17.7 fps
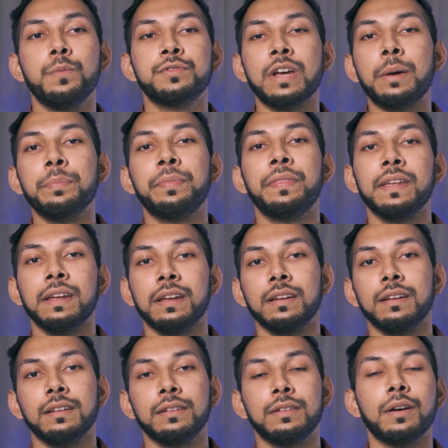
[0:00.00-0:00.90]
something.
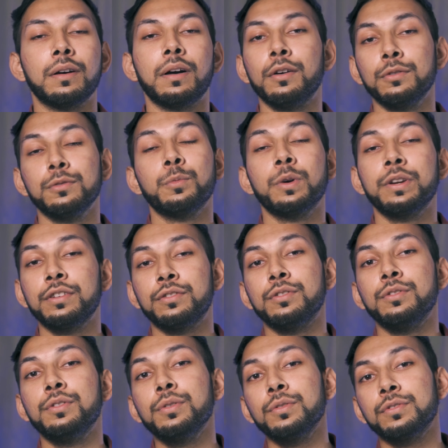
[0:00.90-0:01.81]
I wanted
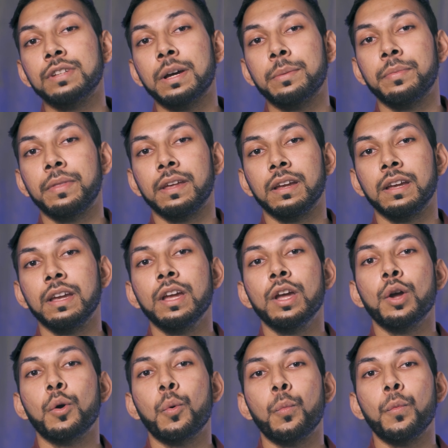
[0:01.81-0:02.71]
to do something
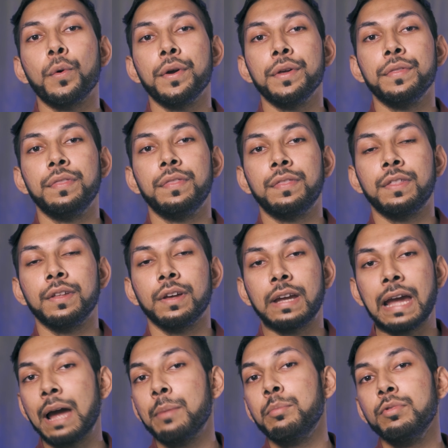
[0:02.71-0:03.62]
with the
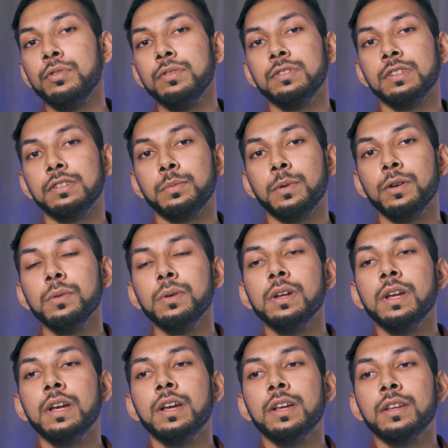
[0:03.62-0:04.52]
cameras as well
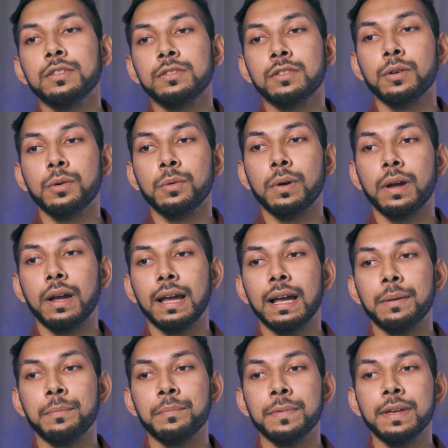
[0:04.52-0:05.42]
so
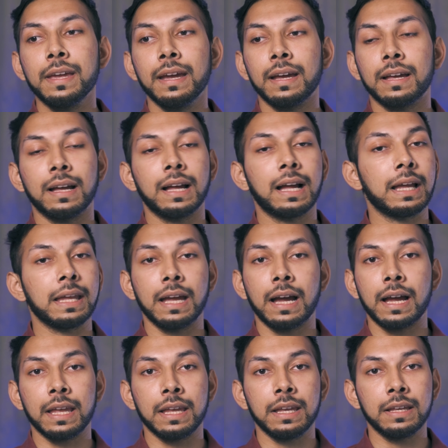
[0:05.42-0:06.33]
um, yeah I,
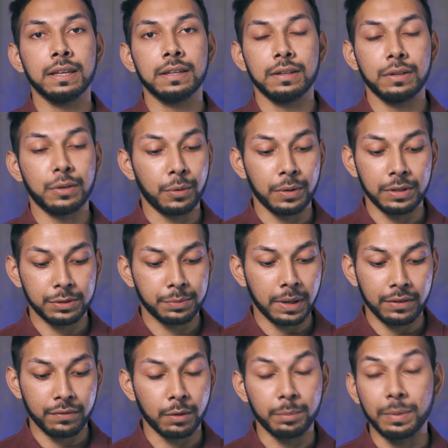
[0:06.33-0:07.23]
I got
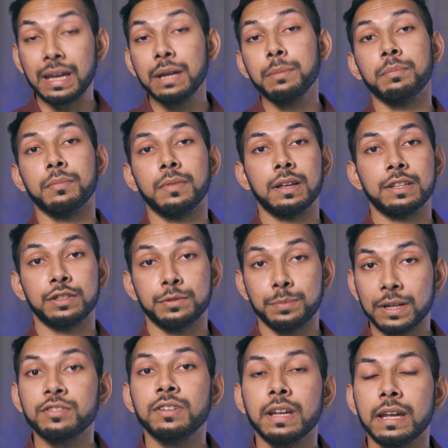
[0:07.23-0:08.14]
inspired from him
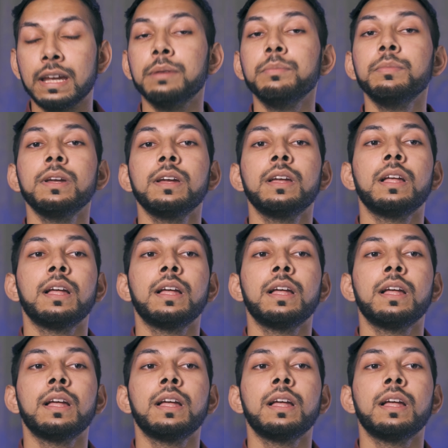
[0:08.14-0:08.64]
especially him